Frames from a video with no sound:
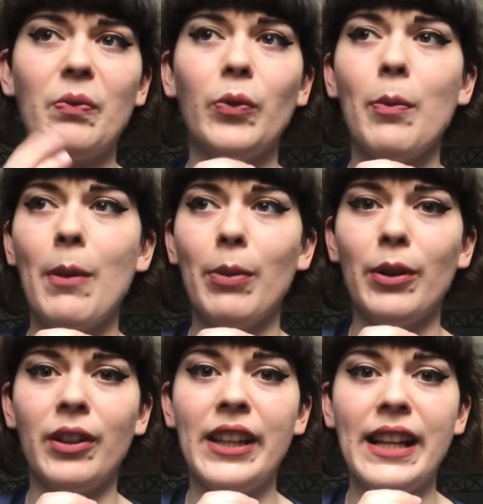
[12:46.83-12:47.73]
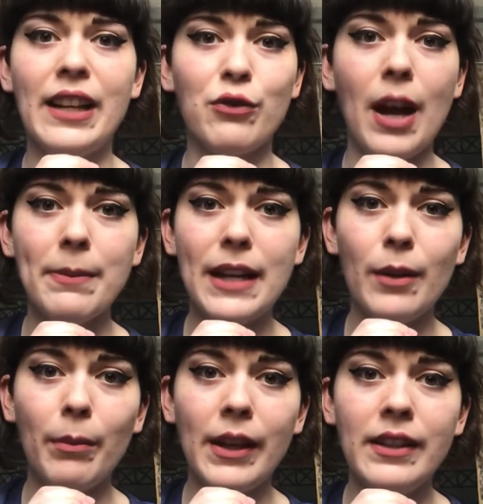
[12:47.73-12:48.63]
remember clicking a drop
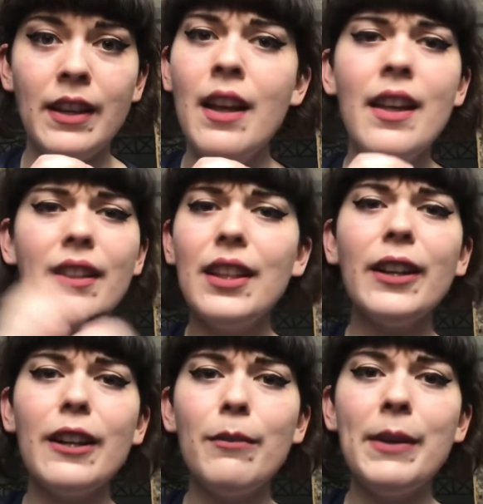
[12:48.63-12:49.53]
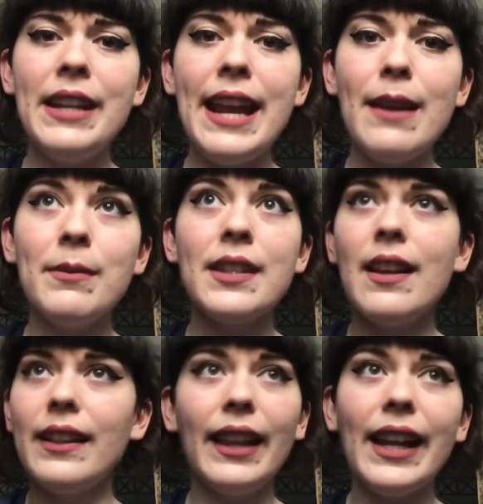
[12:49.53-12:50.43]
down button. There could have been names.
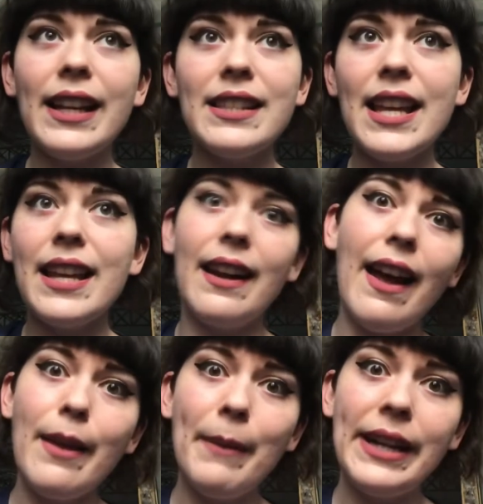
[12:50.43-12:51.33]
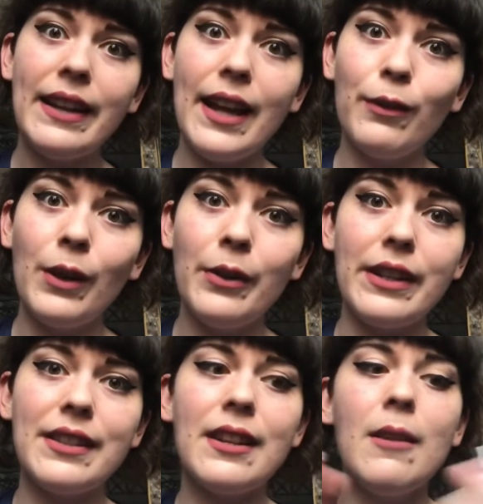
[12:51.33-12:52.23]
Like I said, I might not have
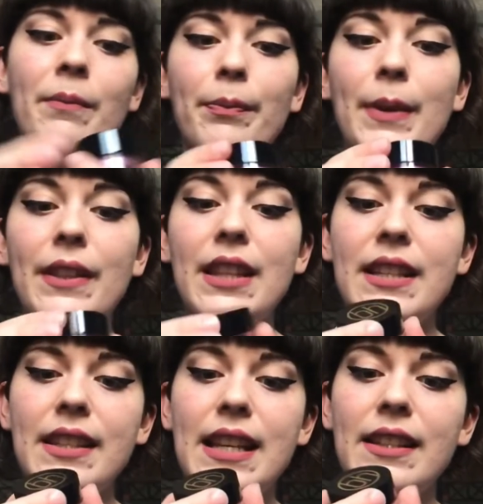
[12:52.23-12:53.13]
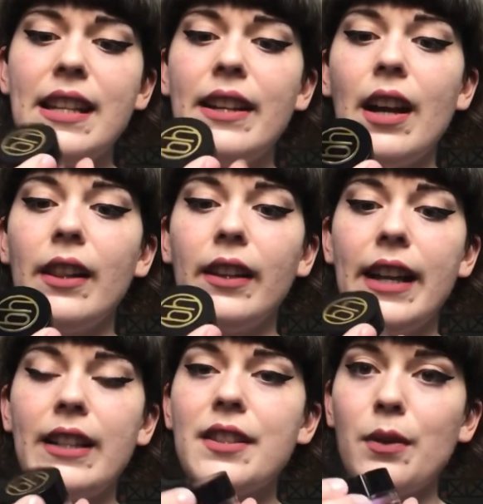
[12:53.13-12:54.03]
noticed. But this is the color
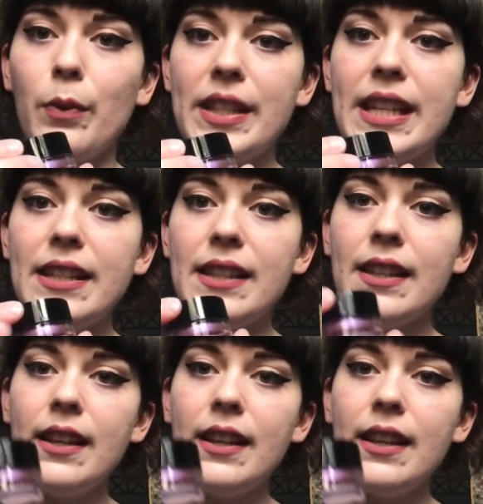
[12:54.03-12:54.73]
Exquisite.